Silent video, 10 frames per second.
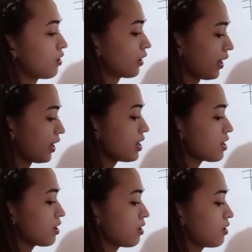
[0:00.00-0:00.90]
Okay,
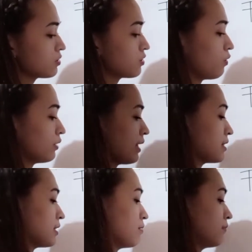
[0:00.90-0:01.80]
so let's
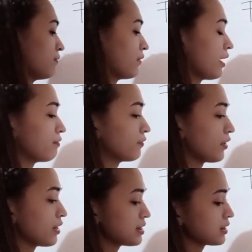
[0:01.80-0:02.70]
simplify
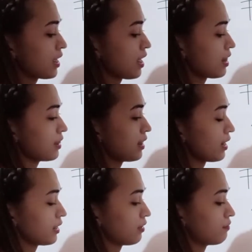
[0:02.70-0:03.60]
first.
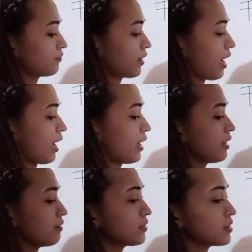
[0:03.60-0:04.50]
Negative
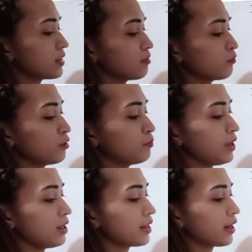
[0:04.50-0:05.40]
5, this would
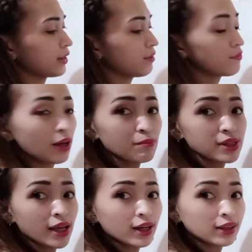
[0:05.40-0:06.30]
be negative
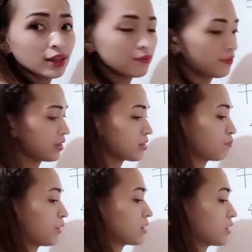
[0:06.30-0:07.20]
times negative is
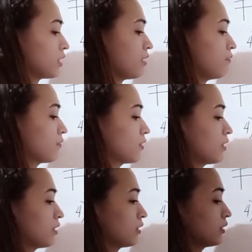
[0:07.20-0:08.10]
positive
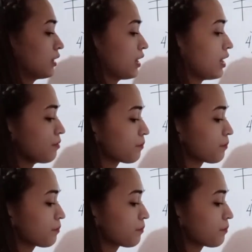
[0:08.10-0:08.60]
3